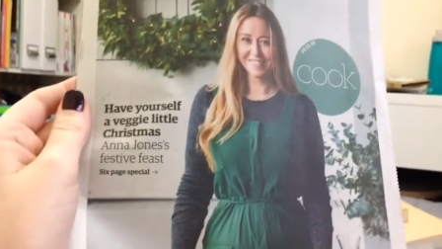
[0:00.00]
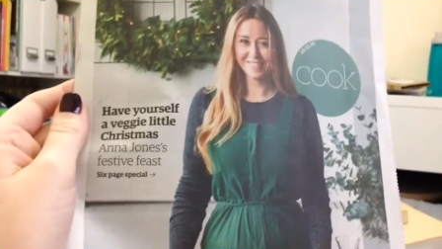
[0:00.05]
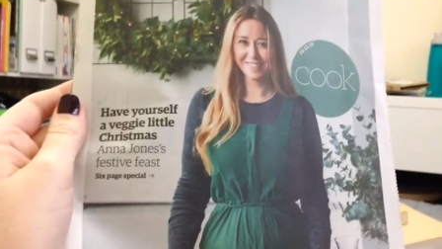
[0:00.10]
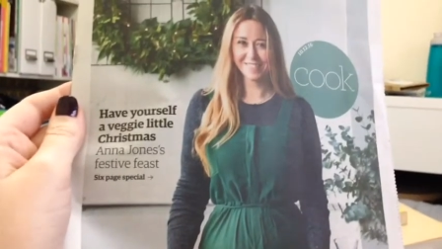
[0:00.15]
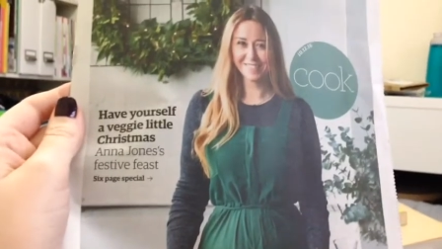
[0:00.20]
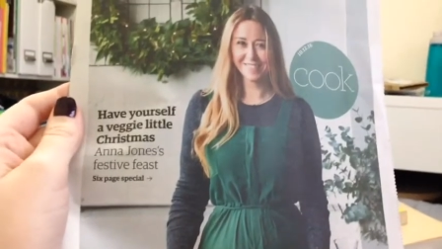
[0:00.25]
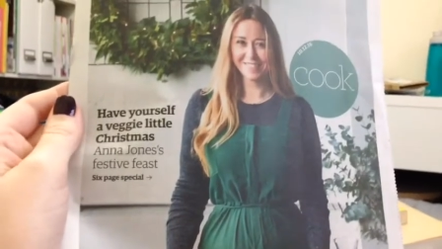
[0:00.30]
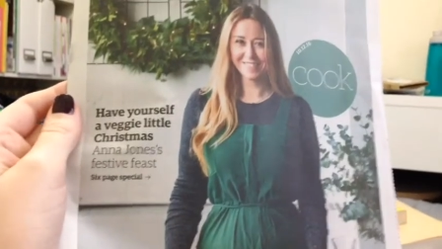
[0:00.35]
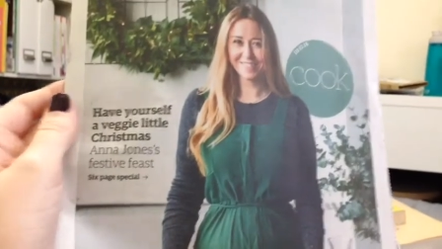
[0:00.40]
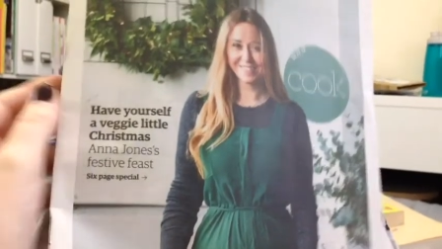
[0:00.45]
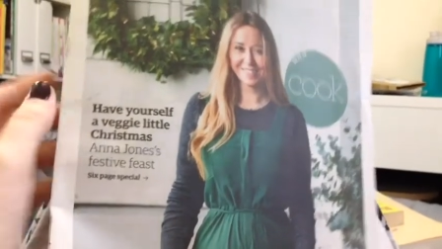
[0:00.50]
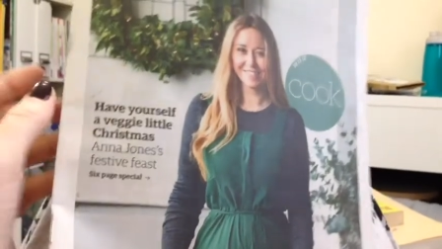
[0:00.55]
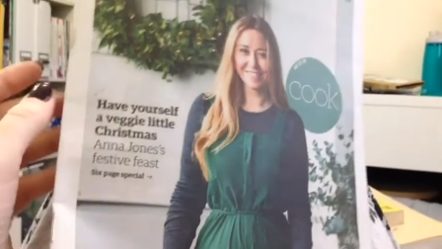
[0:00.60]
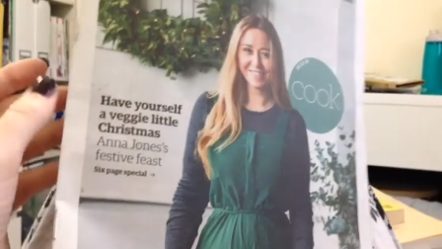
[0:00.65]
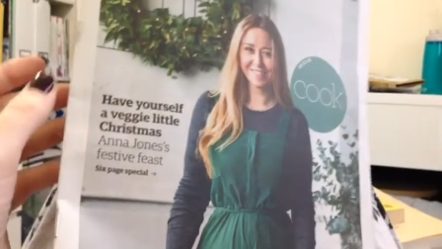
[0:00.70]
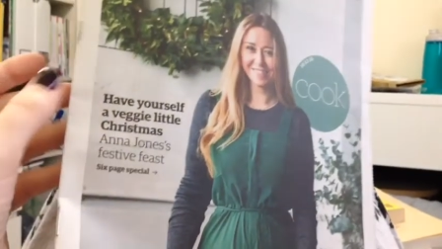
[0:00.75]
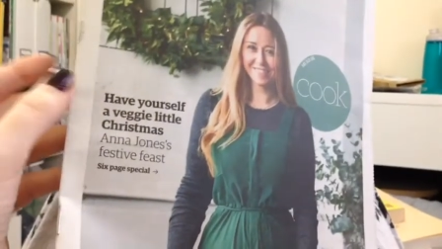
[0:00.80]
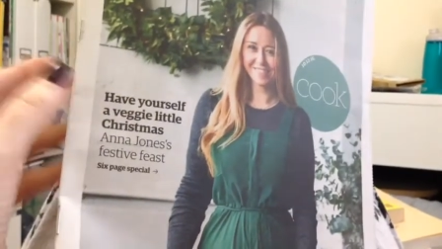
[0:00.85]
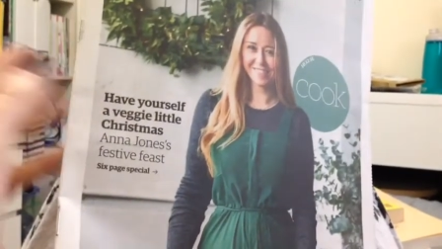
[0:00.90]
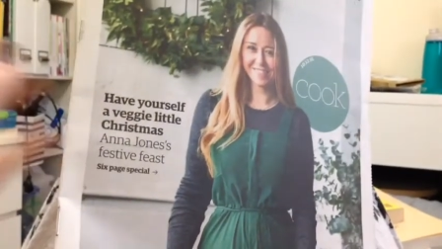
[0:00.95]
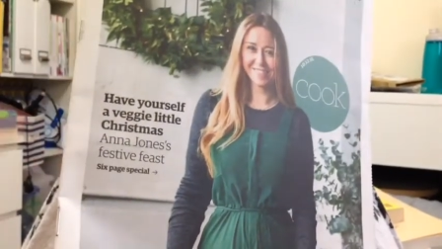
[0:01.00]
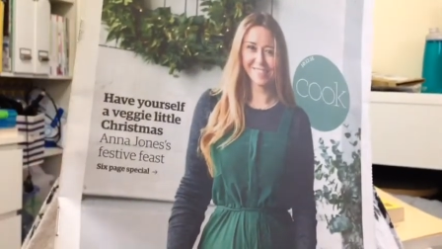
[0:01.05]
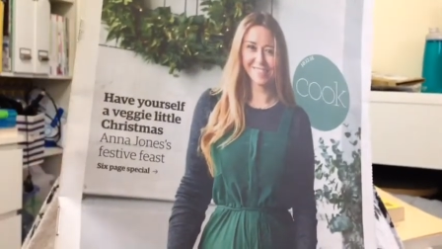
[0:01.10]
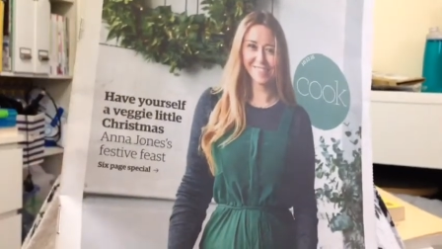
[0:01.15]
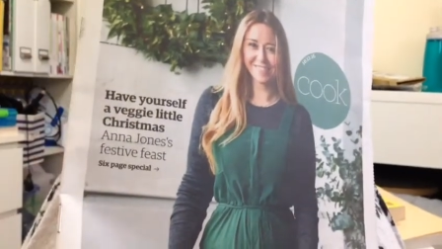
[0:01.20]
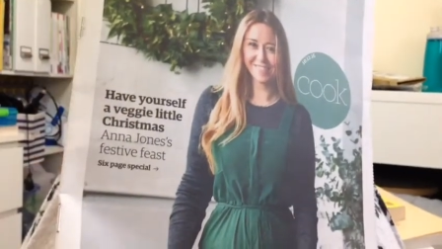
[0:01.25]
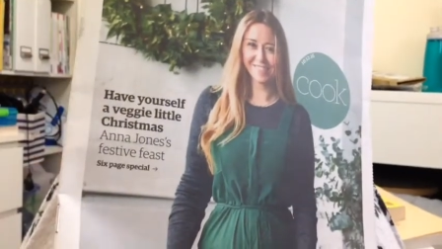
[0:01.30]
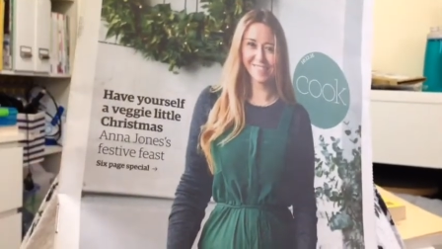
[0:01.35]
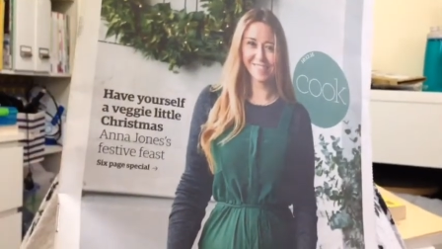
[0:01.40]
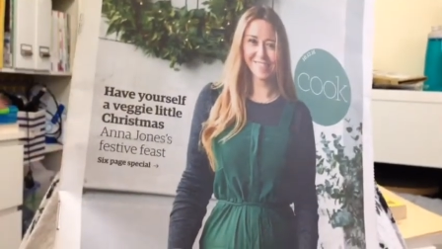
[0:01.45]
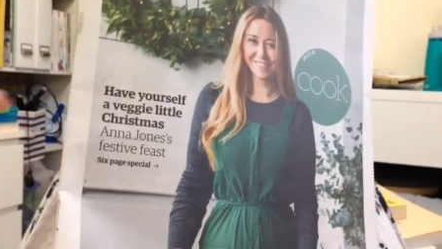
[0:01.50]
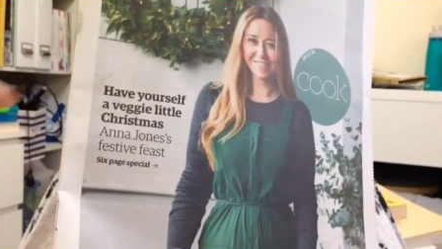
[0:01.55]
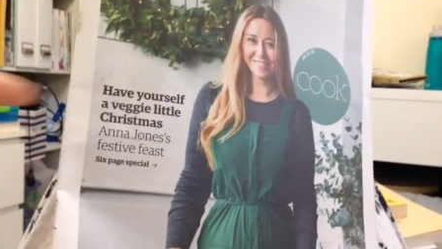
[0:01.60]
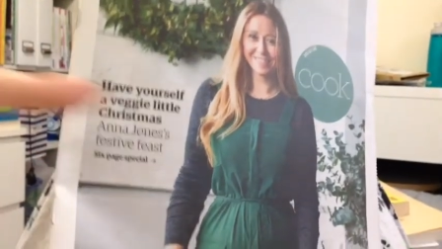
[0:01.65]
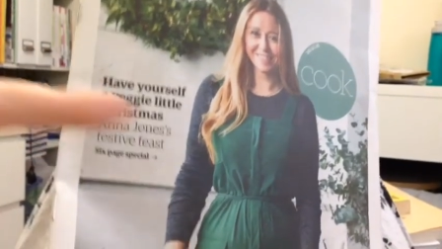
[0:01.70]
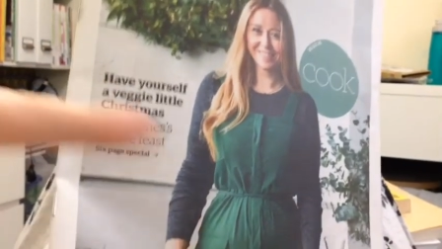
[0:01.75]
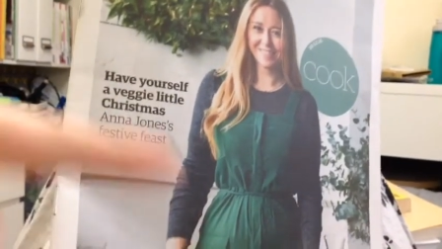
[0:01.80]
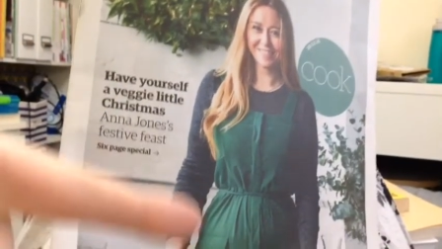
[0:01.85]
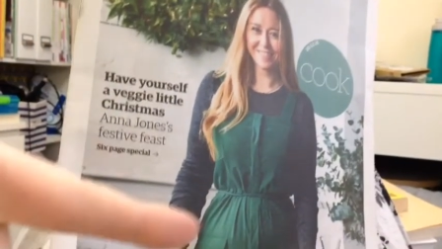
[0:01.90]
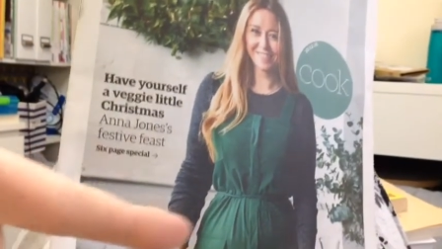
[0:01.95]
Anna Jones, whose cookbooks I was
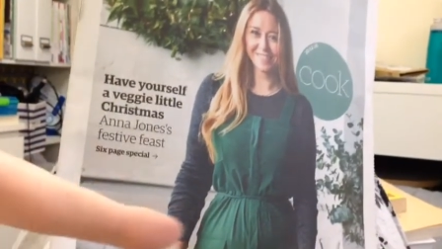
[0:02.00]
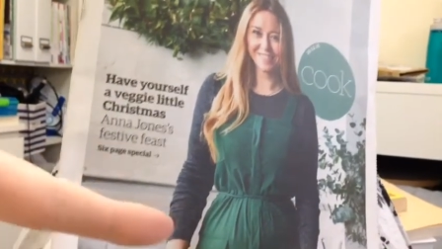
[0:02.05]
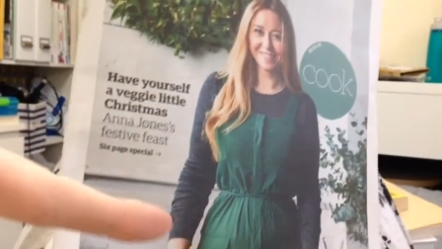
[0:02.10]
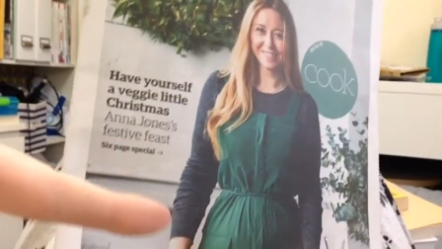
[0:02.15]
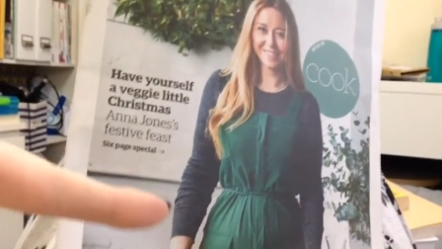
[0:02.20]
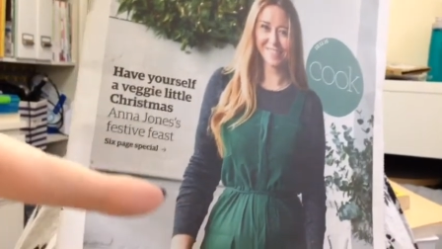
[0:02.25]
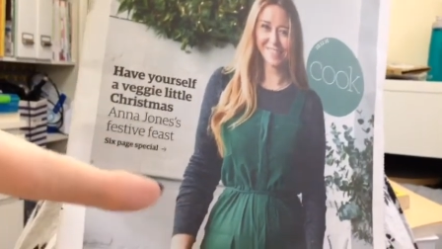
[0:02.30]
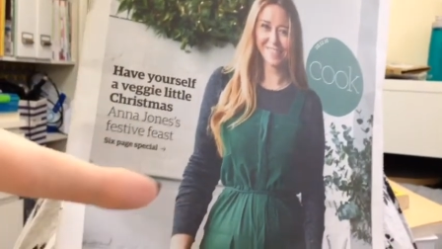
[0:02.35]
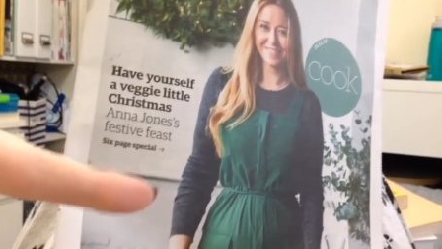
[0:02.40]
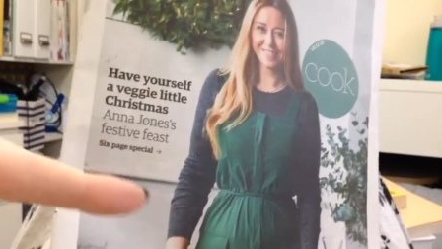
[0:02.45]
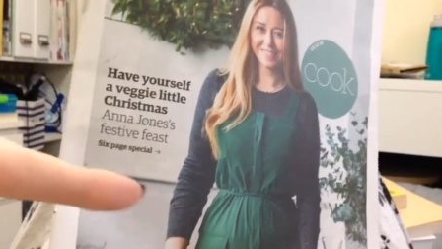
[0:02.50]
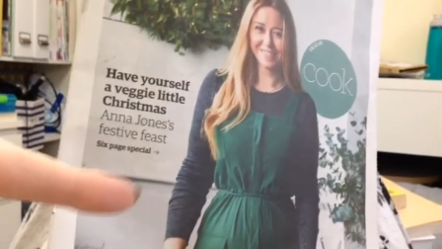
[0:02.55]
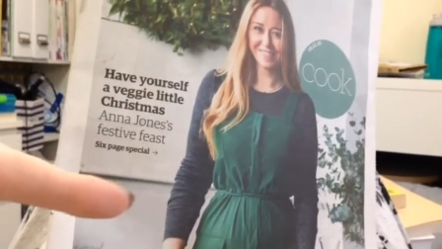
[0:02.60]
just talking about,